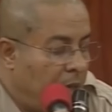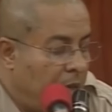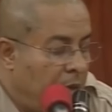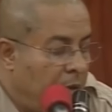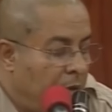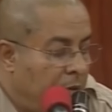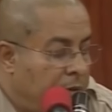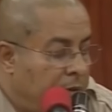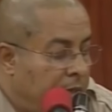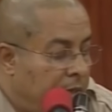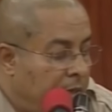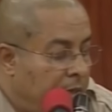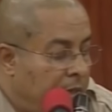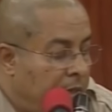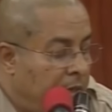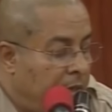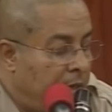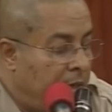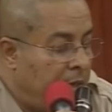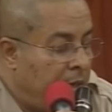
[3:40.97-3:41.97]
you said
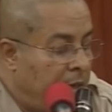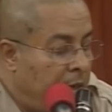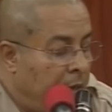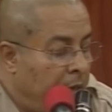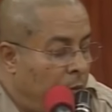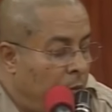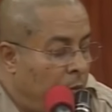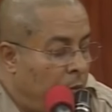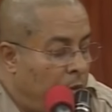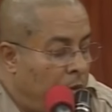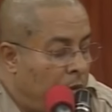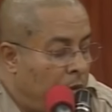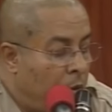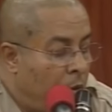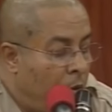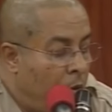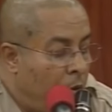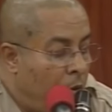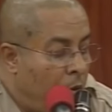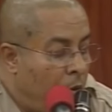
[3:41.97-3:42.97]
he would
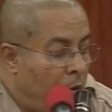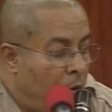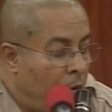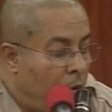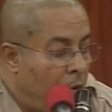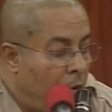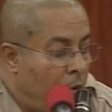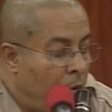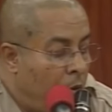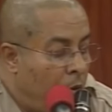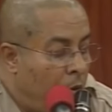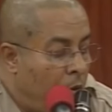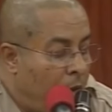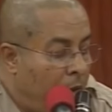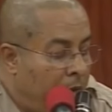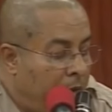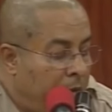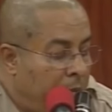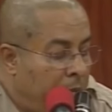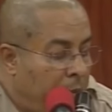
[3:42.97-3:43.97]
go
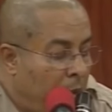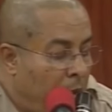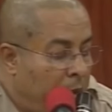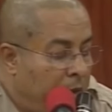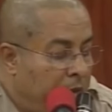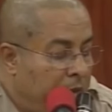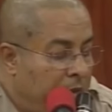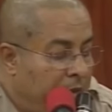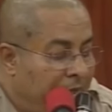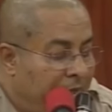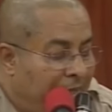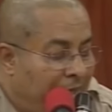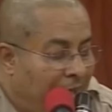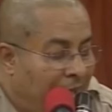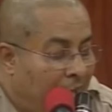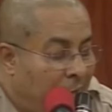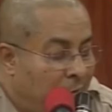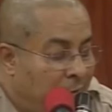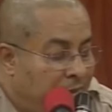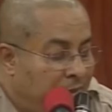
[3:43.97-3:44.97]
and point the
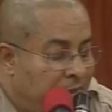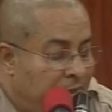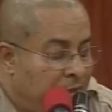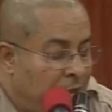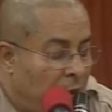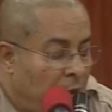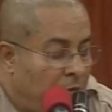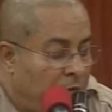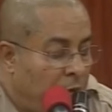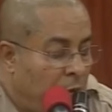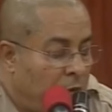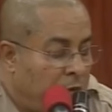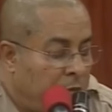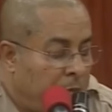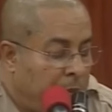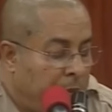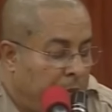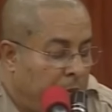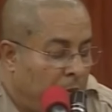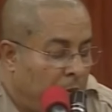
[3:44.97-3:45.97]
houses of those
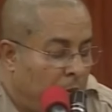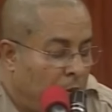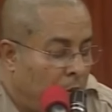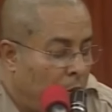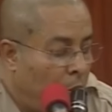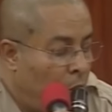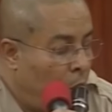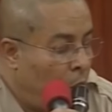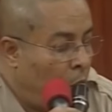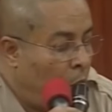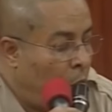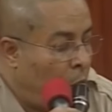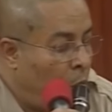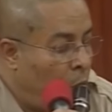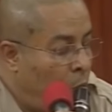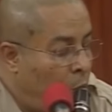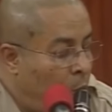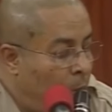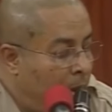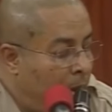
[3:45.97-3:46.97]
people
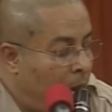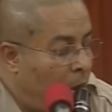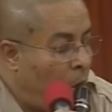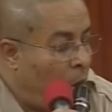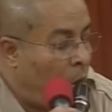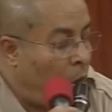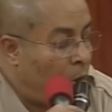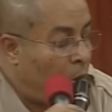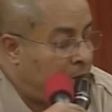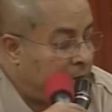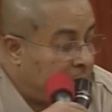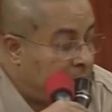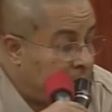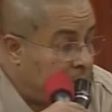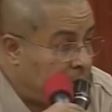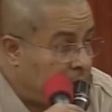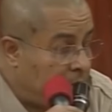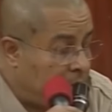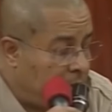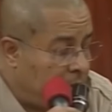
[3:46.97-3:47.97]
who were
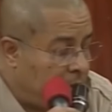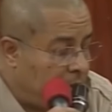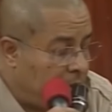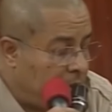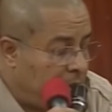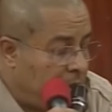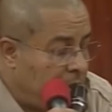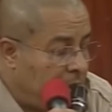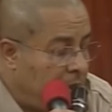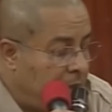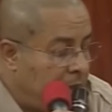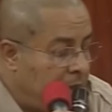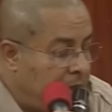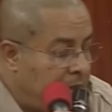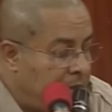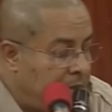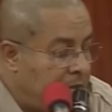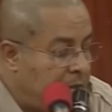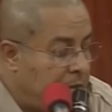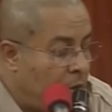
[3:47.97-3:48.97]
hoarding
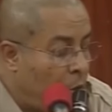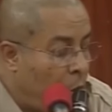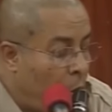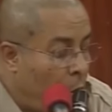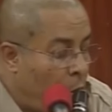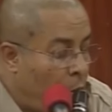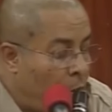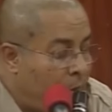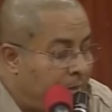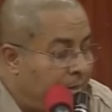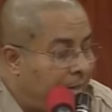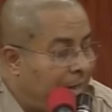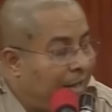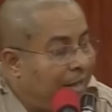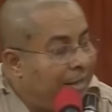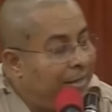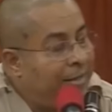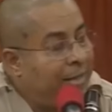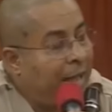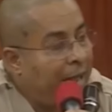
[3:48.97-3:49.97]
this gold
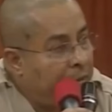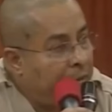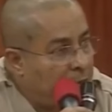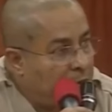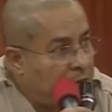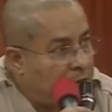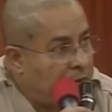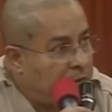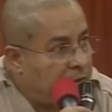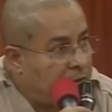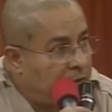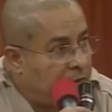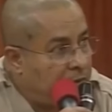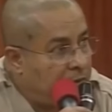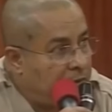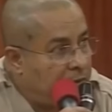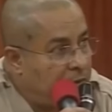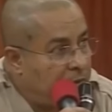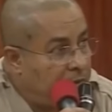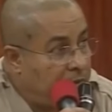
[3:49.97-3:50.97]
and diamonds.
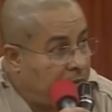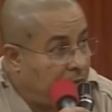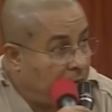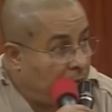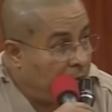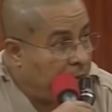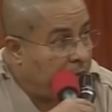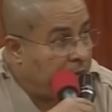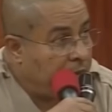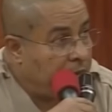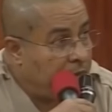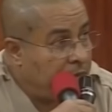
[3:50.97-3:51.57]
Is that correct?